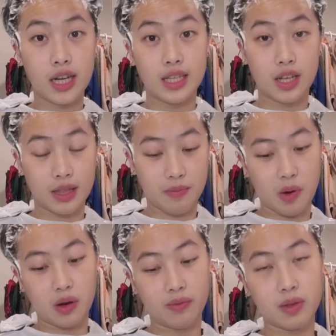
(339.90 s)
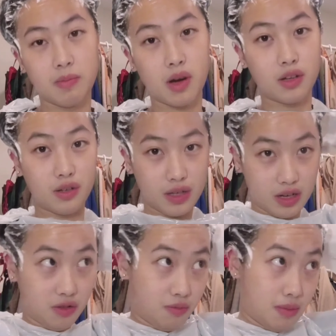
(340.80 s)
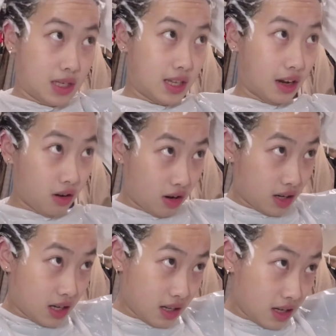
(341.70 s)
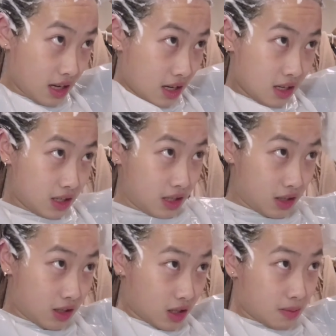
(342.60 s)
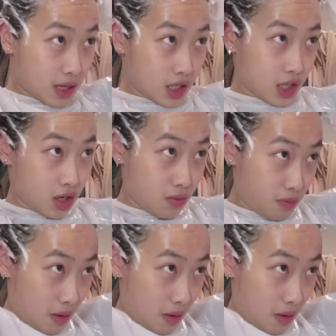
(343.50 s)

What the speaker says: is at the bottom of the bottle and you've missed out on it. So just make sure you